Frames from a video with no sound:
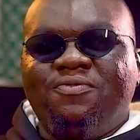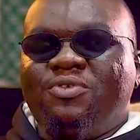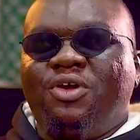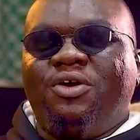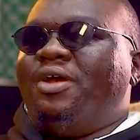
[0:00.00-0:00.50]

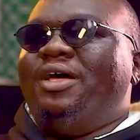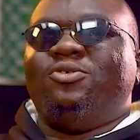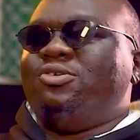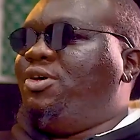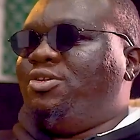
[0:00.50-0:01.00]
Gyökeres
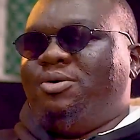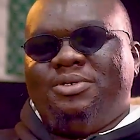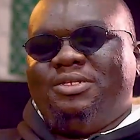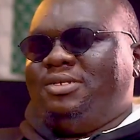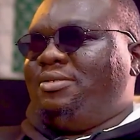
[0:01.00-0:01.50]
was not
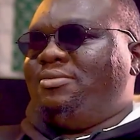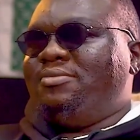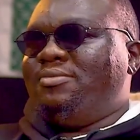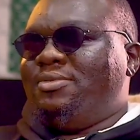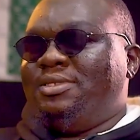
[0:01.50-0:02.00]
nominated
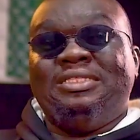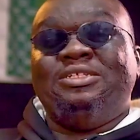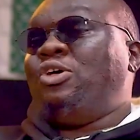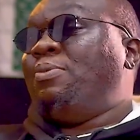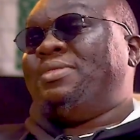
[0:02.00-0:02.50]
in the
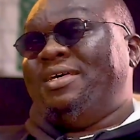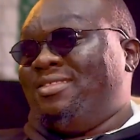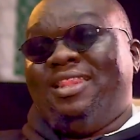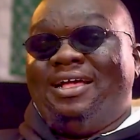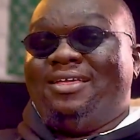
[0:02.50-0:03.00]
top 10.
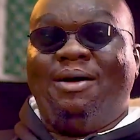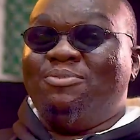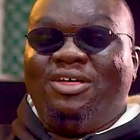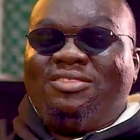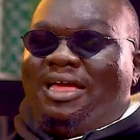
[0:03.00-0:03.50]
Like, I'm
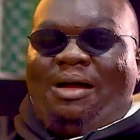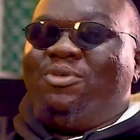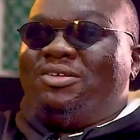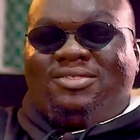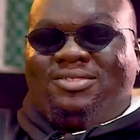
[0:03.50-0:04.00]

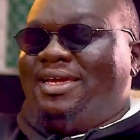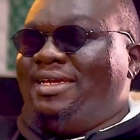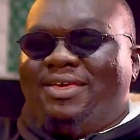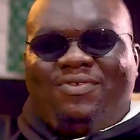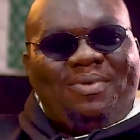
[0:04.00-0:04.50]
not saying
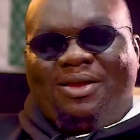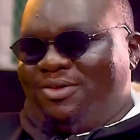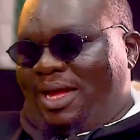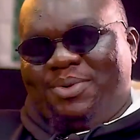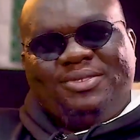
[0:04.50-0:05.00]
give him Ballon
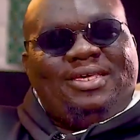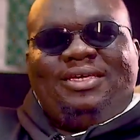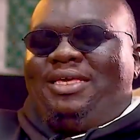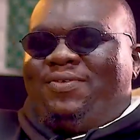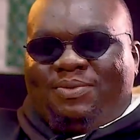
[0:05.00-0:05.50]
d'Or, I'm not saying
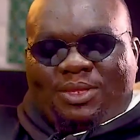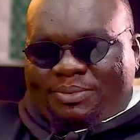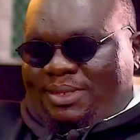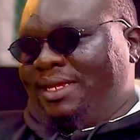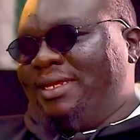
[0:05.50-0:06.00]
give him
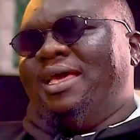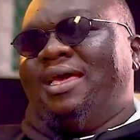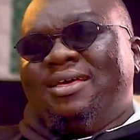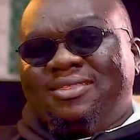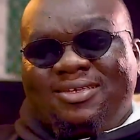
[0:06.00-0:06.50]
top 10.
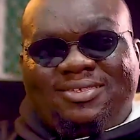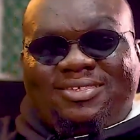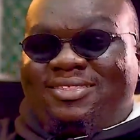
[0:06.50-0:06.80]
This is